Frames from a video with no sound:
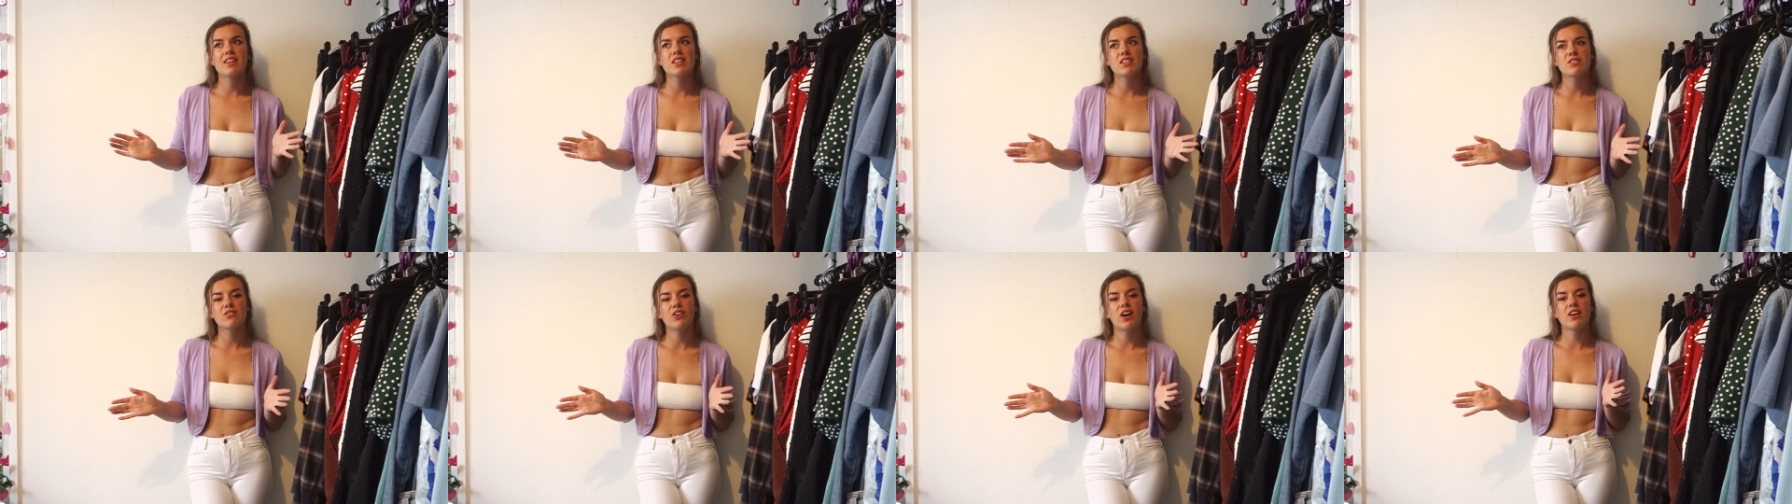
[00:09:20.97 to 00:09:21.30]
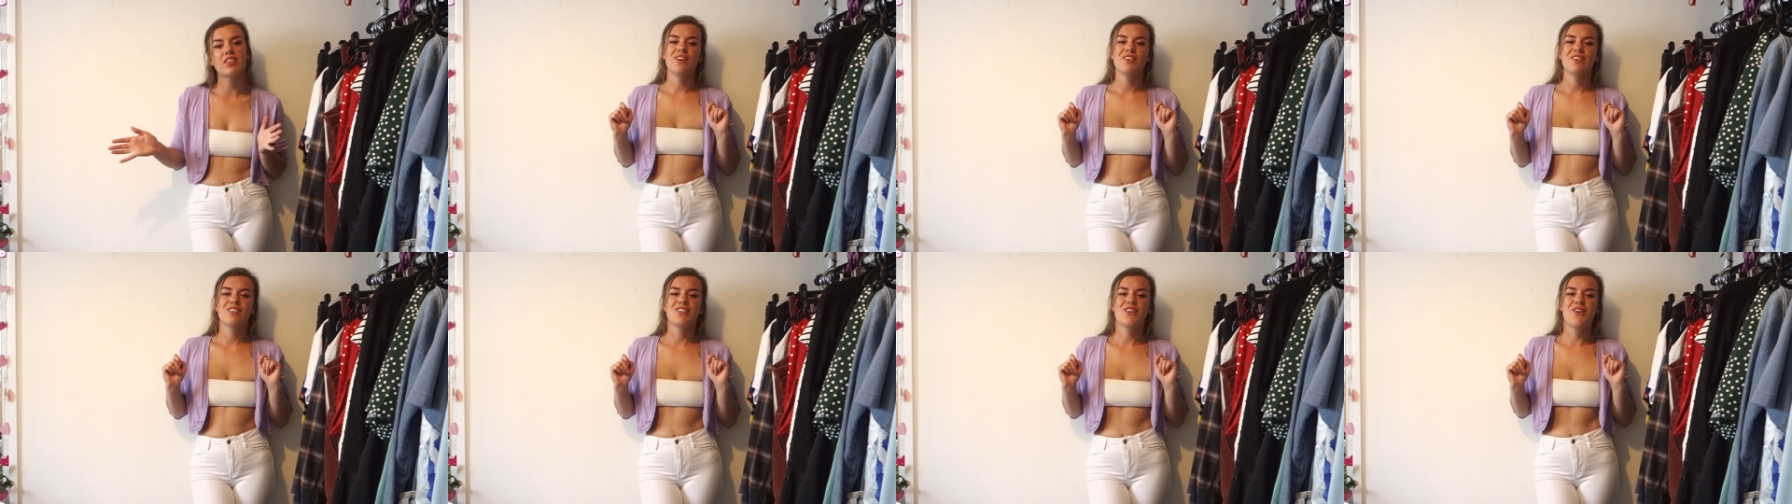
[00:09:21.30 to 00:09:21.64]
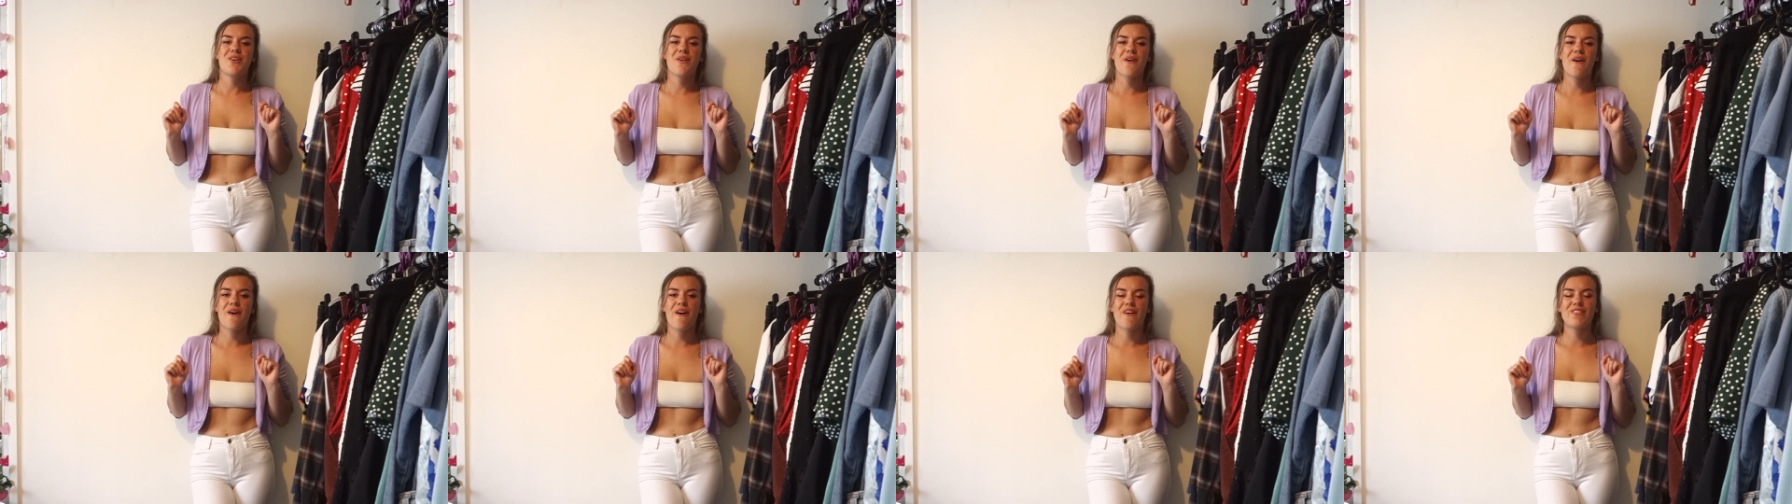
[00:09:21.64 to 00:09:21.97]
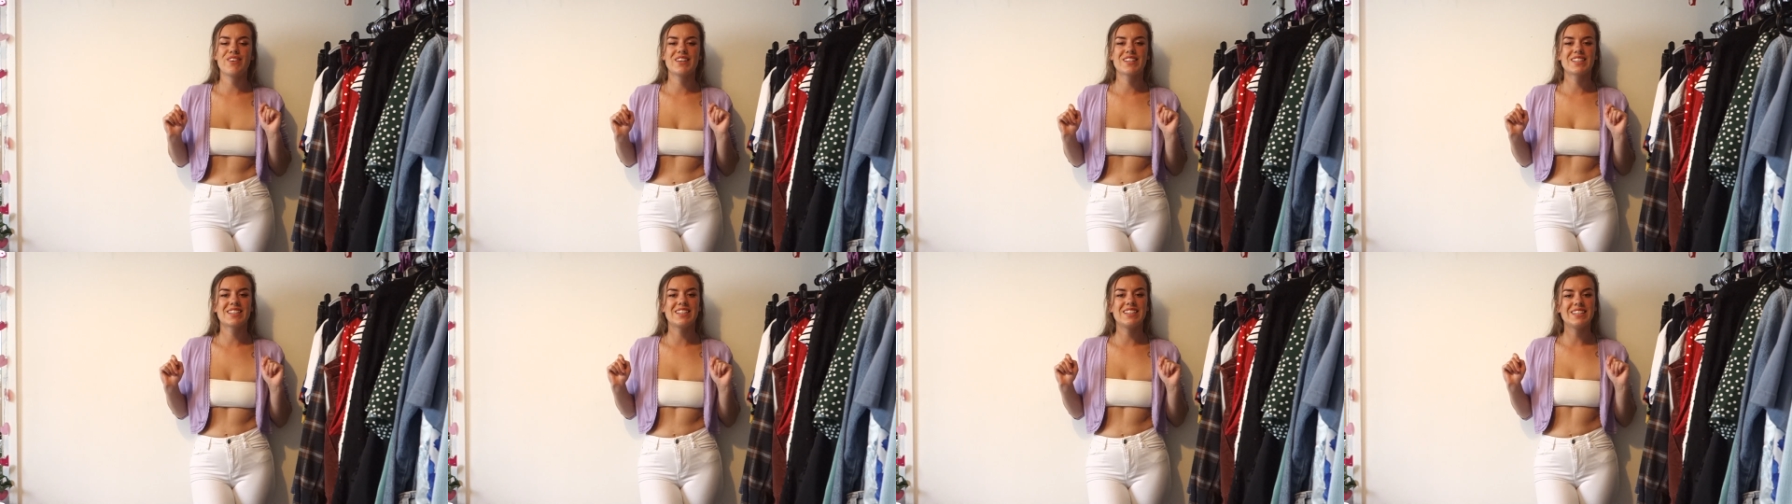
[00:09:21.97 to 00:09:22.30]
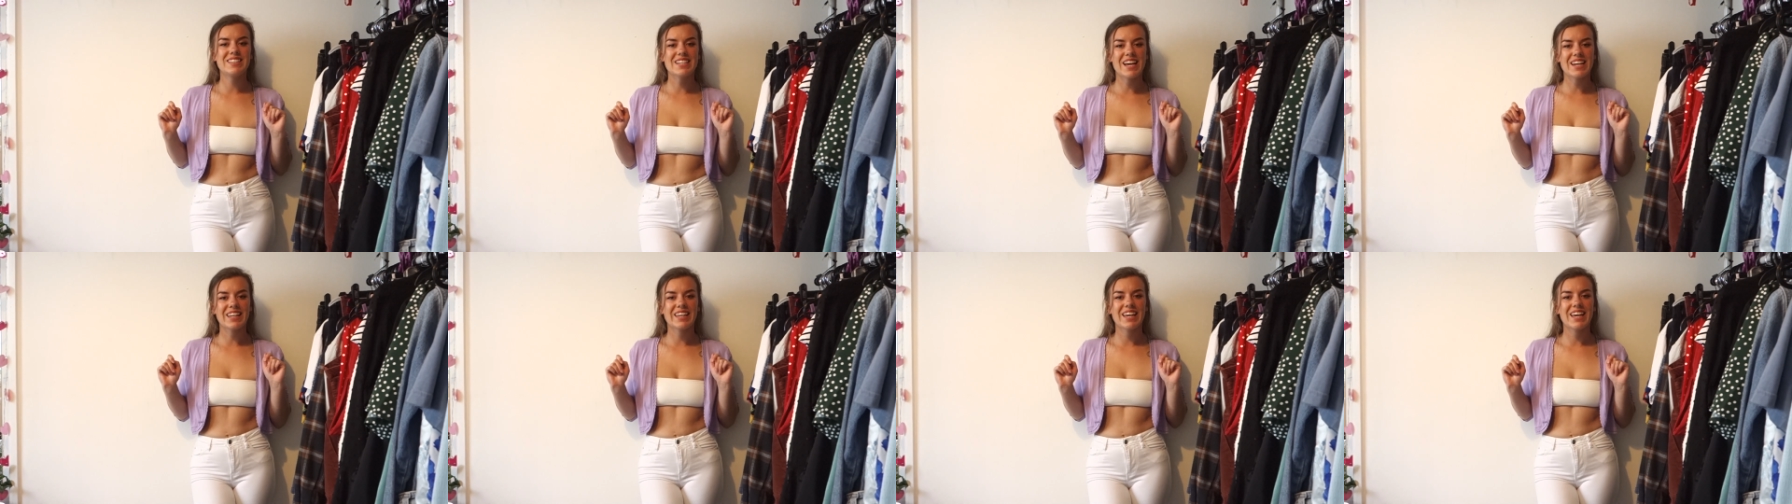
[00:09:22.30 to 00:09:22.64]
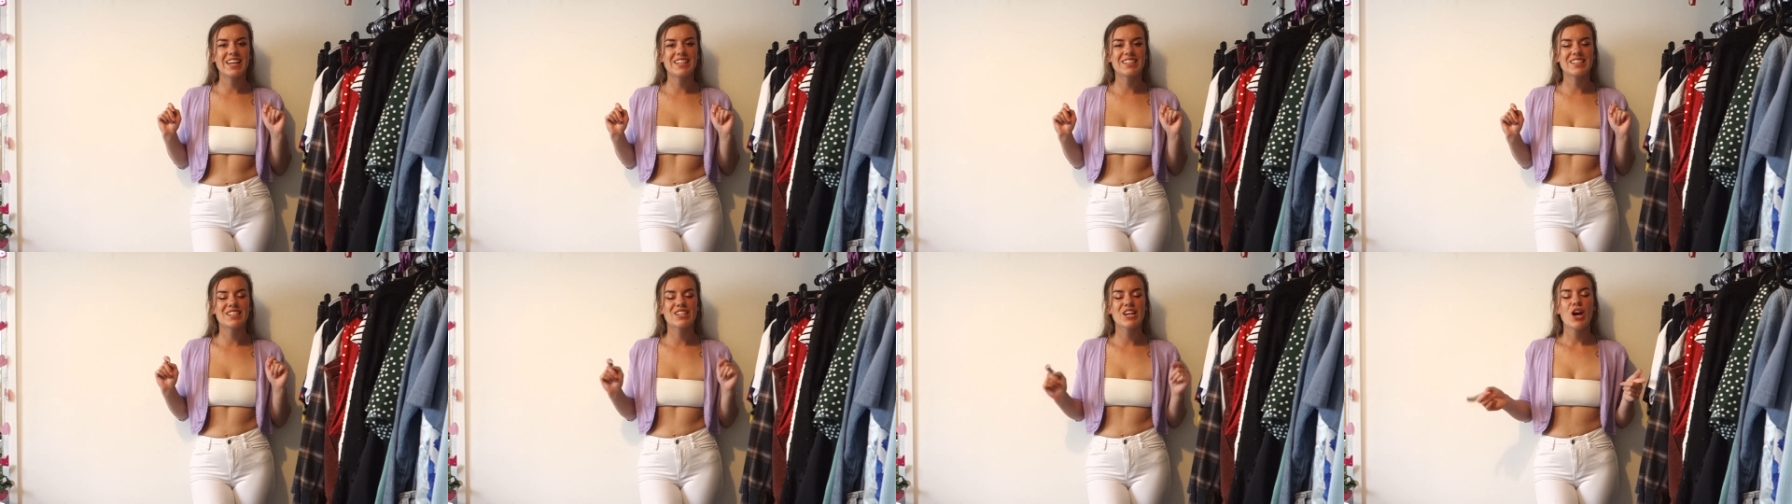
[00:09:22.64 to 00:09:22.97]
this far, you're obviously
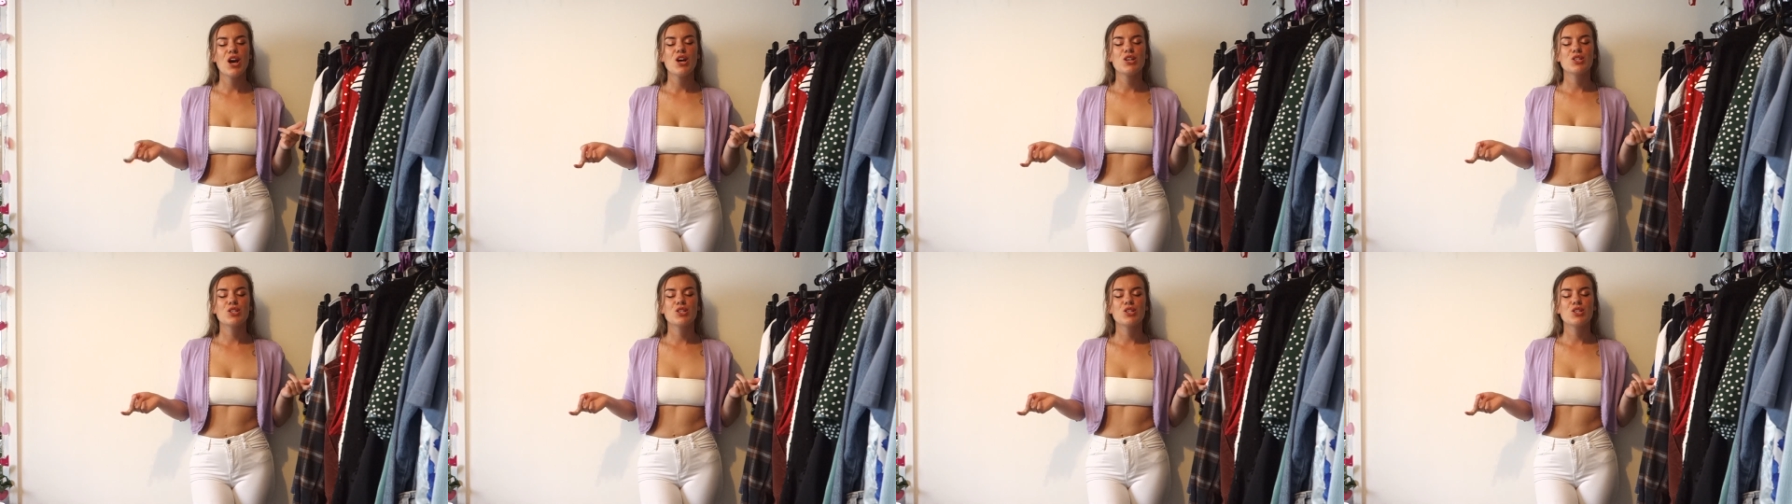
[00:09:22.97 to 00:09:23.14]
dedicated,